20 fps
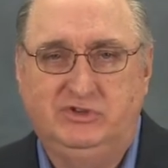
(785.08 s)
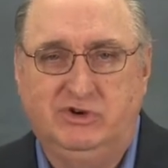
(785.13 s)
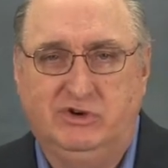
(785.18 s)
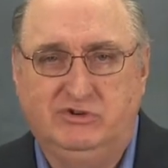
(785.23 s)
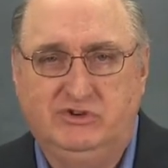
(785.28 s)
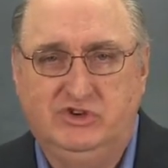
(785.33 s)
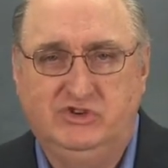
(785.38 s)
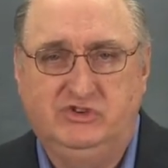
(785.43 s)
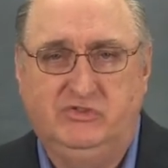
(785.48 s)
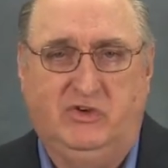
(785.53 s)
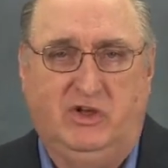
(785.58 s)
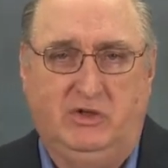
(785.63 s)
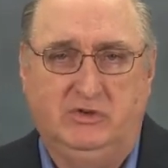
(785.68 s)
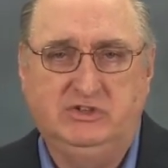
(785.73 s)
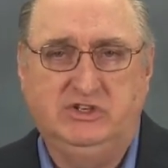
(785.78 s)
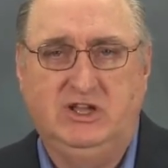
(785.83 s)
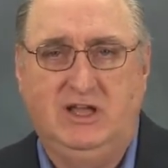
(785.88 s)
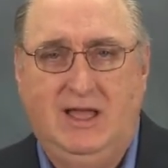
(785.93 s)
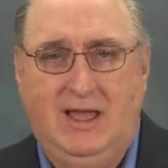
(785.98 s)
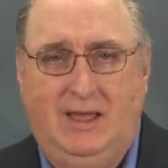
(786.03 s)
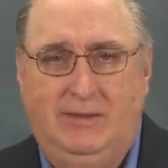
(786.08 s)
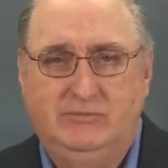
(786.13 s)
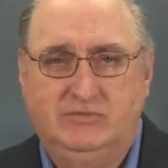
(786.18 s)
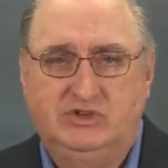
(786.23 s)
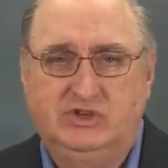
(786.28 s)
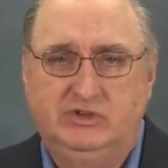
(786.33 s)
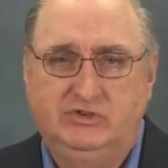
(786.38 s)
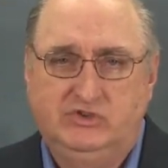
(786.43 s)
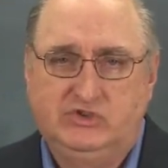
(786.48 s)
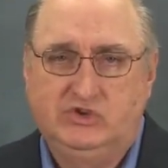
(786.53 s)
the churches of all
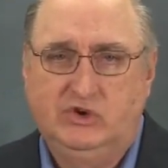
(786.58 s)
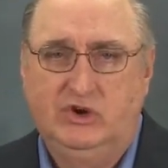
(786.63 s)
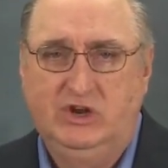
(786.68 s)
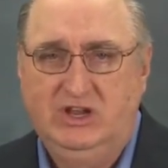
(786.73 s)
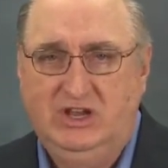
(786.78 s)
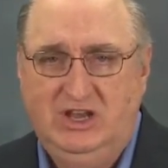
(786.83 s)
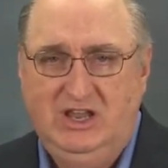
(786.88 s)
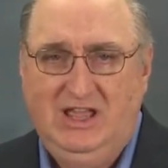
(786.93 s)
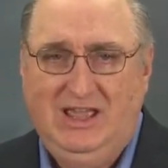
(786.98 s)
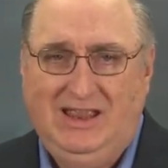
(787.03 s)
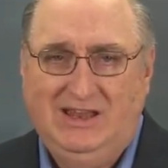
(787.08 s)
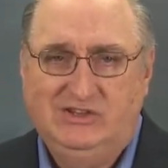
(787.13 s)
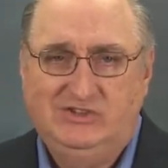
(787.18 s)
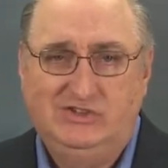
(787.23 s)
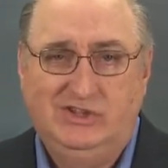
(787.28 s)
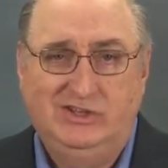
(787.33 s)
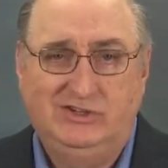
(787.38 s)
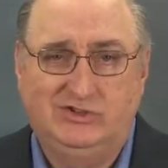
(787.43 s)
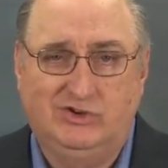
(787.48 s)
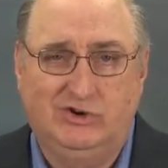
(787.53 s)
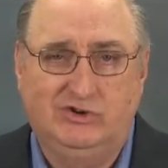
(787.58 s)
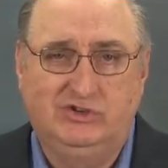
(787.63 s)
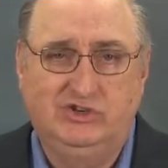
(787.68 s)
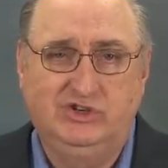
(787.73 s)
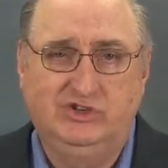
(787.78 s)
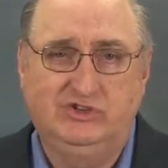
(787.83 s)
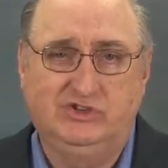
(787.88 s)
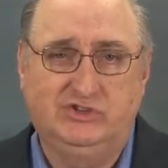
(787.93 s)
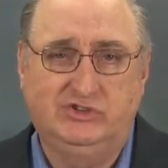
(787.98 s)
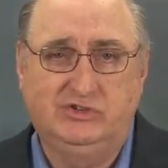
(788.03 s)
times concerning needs that
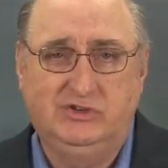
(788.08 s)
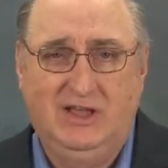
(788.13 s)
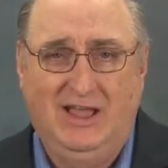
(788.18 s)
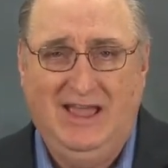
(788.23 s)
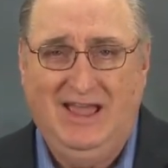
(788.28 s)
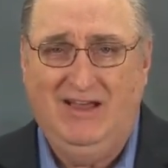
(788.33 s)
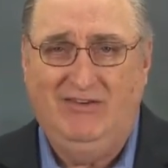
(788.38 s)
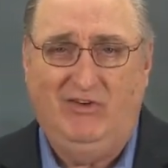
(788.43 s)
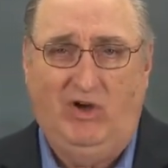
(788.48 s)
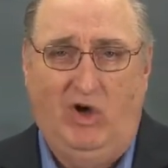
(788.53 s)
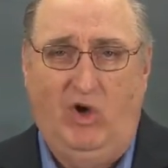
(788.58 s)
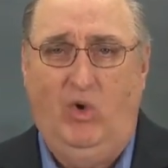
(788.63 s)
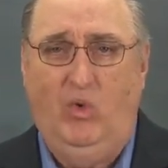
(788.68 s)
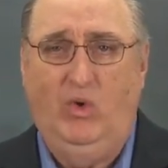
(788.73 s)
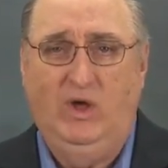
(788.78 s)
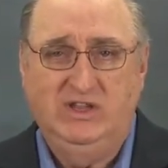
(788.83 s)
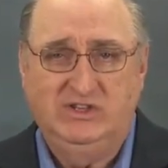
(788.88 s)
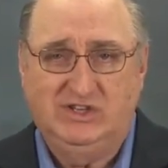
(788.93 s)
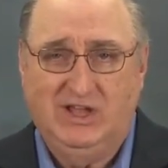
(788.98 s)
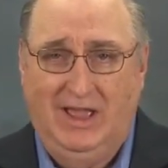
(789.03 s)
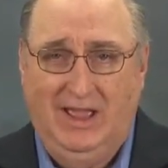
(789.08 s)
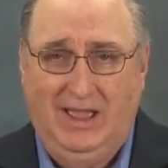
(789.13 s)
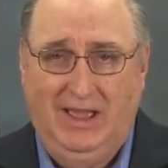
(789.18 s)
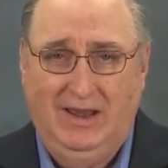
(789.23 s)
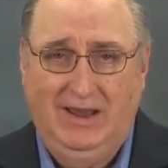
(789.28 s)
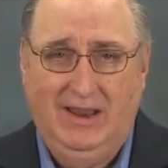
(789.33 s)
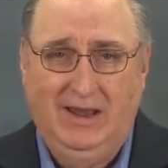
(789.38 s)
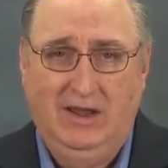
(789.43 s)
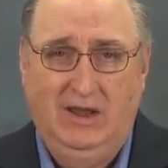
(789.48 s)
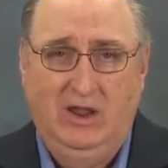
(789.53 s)
churches have always
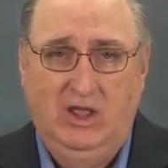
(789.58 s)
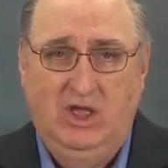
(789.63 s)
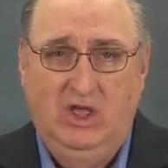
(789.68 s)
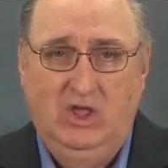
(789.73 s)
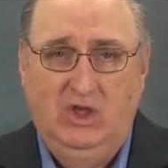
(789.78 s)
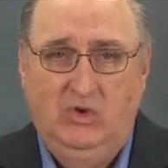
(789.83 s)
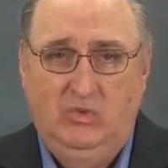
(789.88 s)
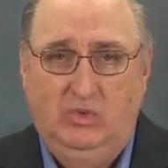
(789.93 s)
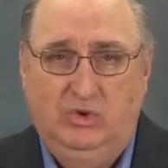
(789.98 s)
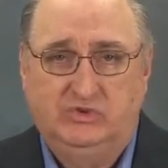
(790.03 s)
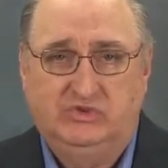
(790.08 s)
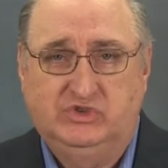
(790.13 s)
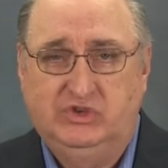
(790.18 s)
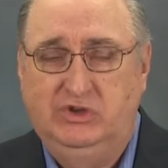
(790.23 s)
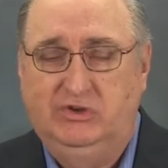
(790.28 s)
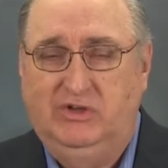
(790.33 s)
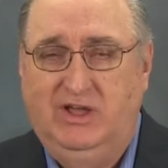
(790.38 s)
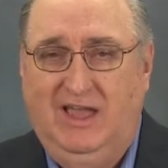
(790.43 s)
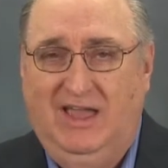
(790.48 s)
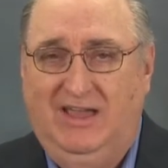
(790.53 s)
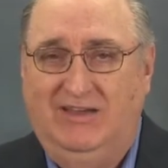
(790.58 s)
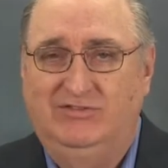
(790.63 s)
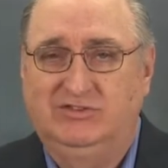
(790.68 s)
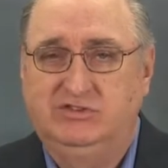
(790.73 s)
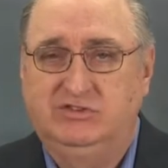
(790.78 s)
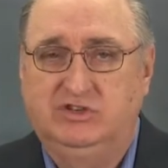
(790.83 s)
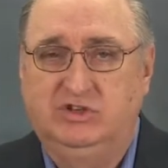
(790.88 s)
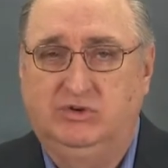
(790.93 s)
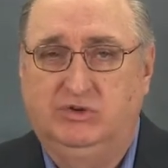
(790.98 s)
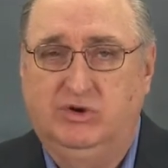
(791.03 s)
had and will still have
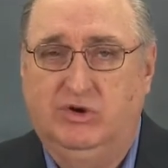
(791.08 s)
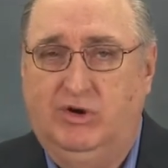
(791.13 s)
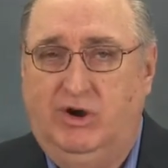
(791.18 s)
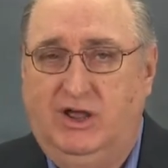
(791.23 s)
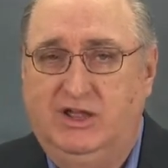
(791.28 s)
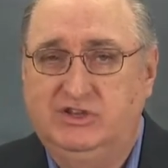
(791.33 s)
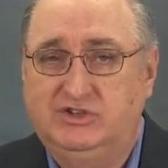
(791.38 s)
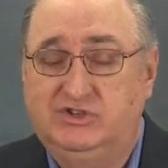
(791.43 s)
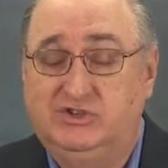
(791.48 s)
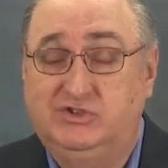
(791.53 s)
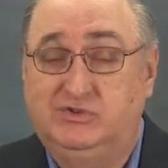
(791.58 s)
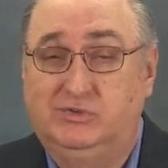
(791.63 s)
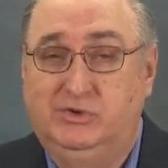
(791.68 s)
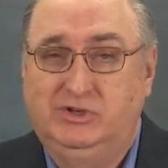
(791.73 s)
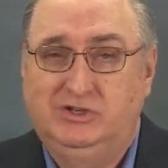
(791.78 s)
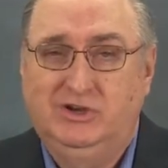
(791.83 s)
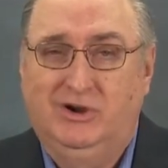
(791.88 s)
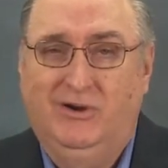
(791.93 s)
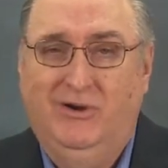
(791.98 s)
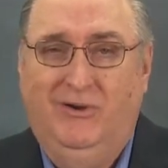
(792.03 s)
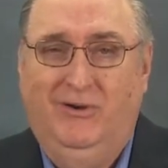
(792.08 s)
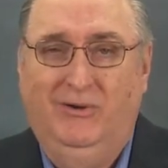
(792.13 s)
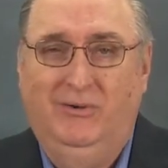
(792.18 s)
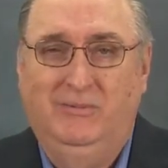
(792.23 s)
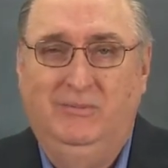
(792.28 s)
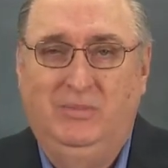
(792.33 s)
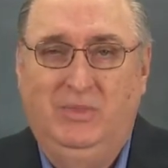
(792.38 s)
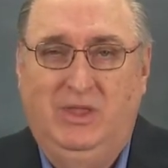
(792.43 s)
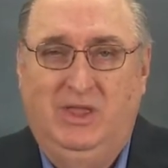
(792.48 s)
until Christ's return.